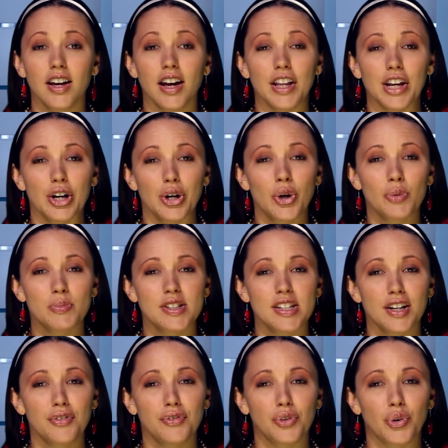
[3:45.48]
In our home
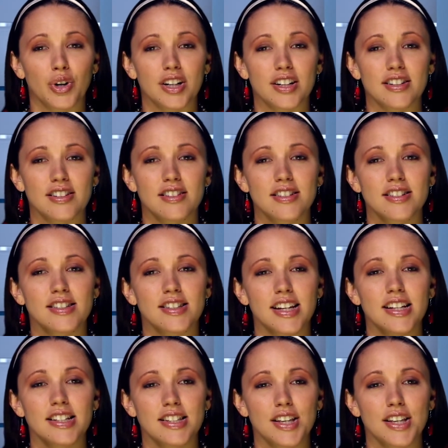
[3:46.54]
state of Florida, State